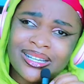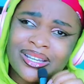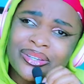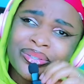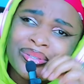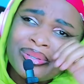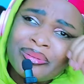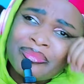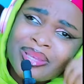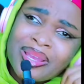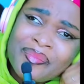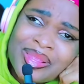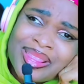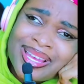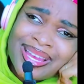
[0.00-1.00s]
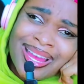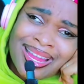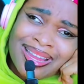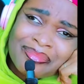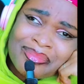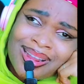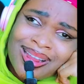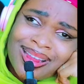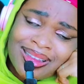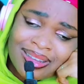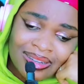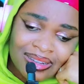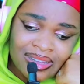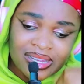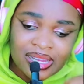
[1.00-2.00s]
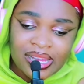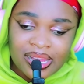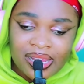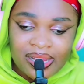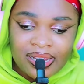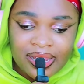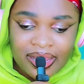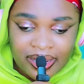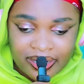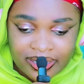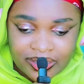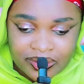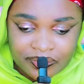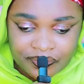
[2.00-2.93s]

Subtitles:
You remember that, bruh? Like,